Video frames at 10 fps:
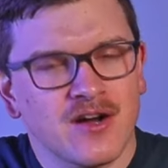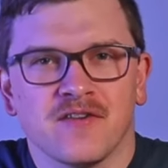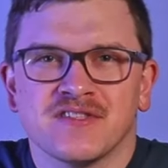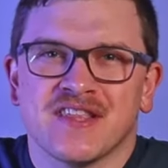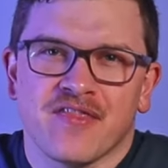
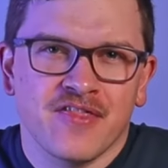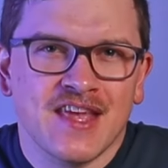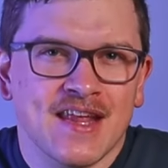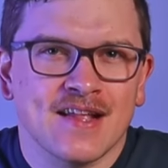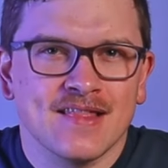of
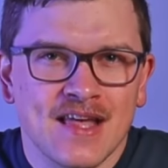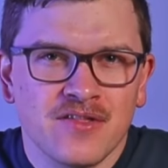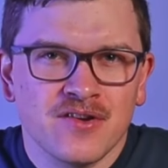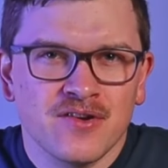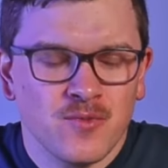synthetic
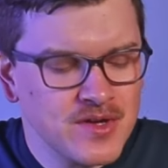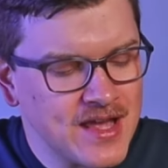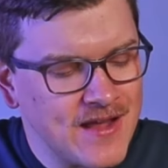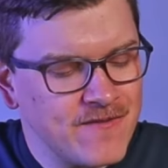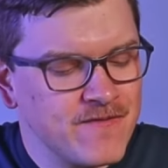leather with
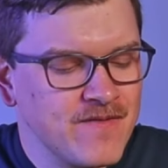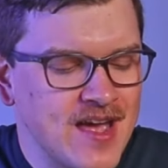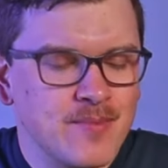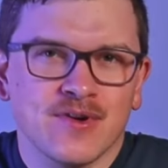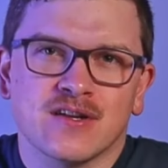a
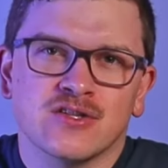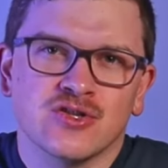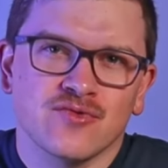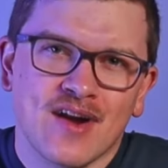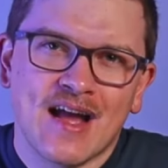fabric
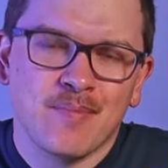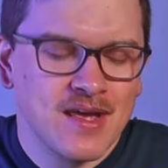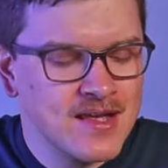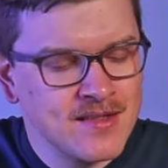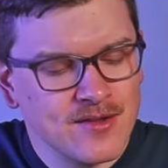strap
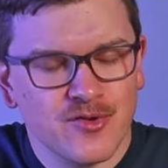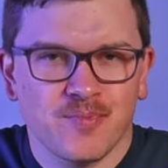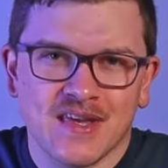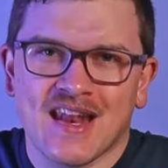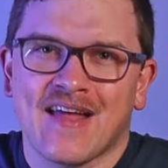and little
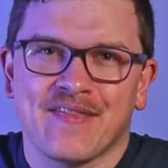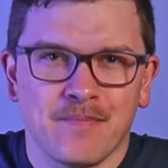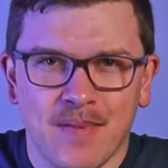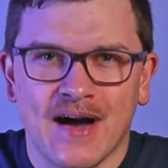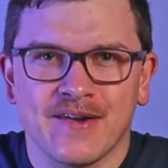bit at the
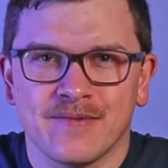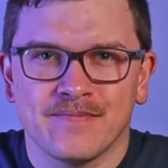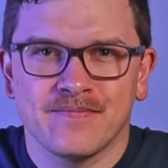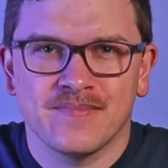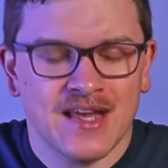bottom.
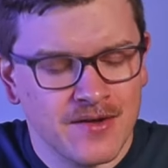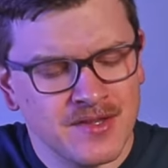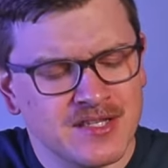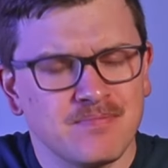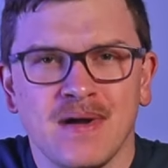Now,
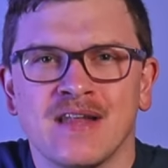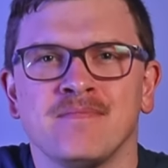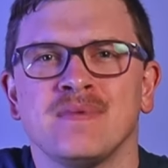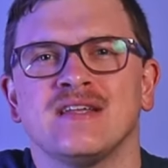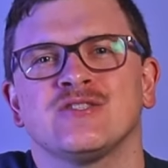this
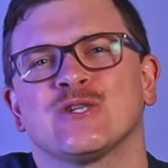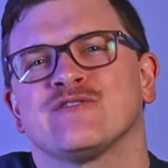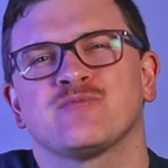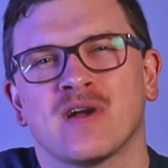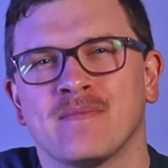bottom bit
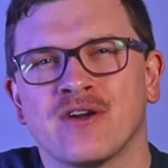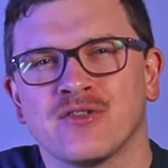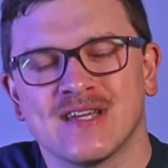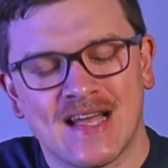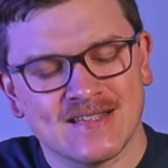serves
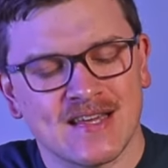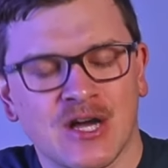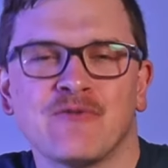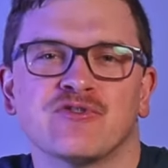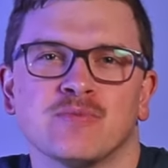primarily as a
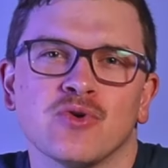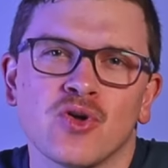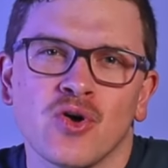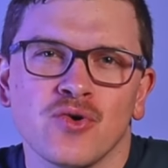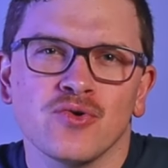comfortable
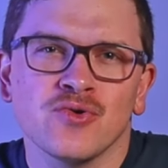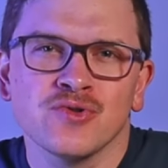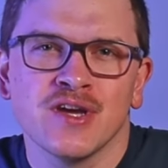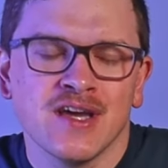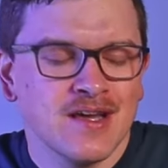
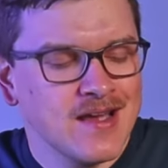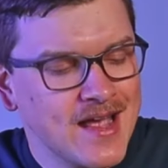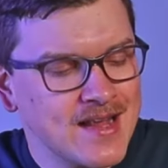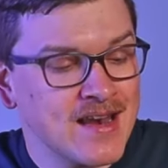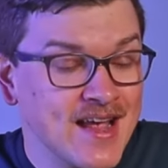hold
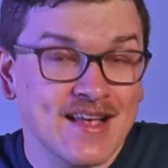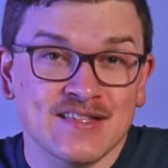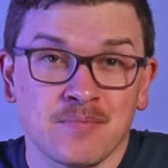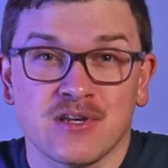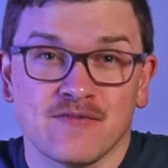and I
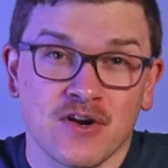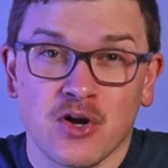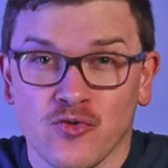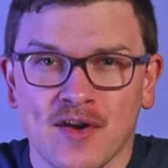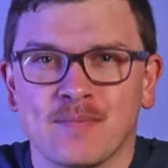guess a bit of a
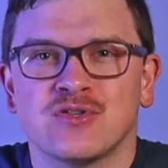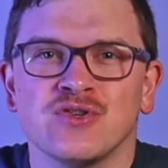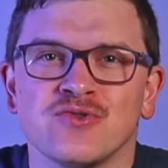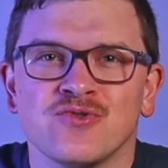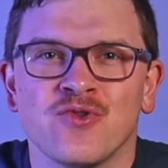grip
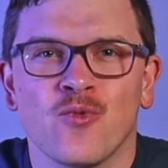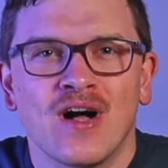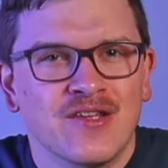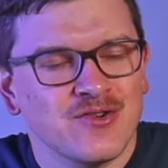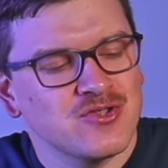too
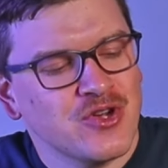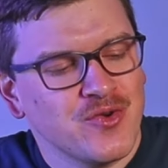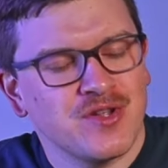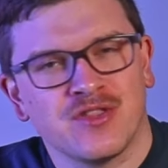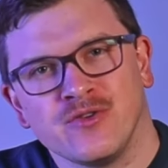while you're
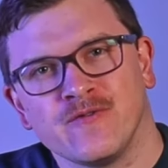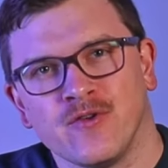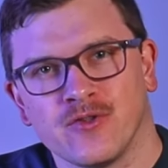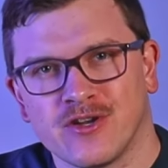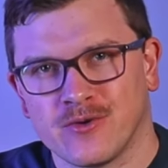toting the
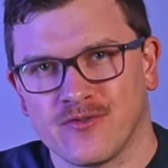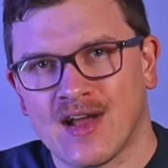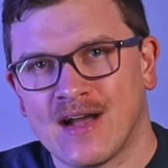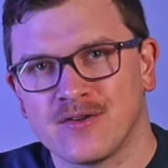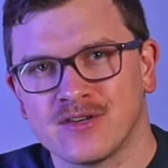NuFolio
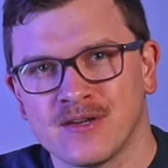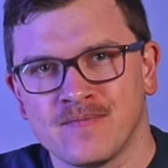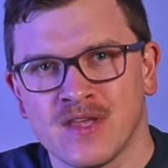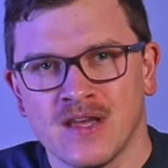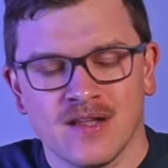around.
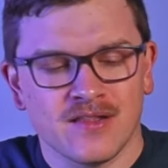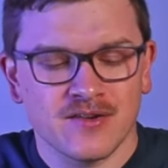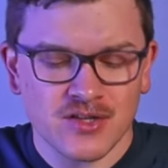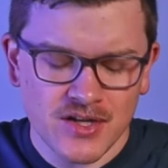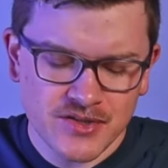There
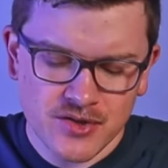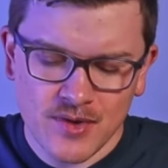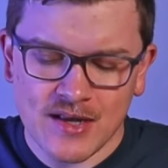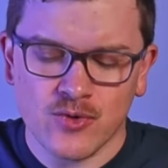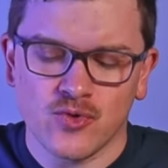is also
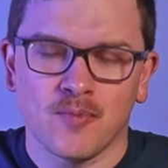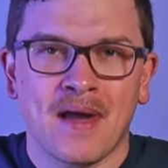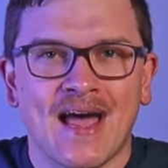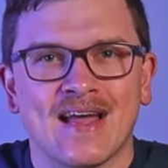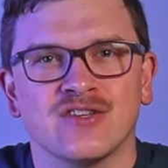a cool
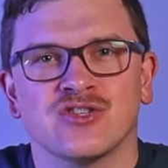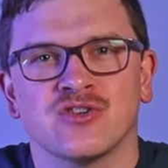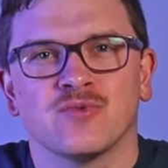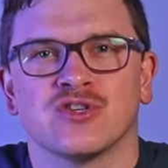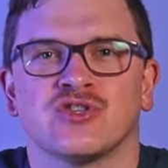patch which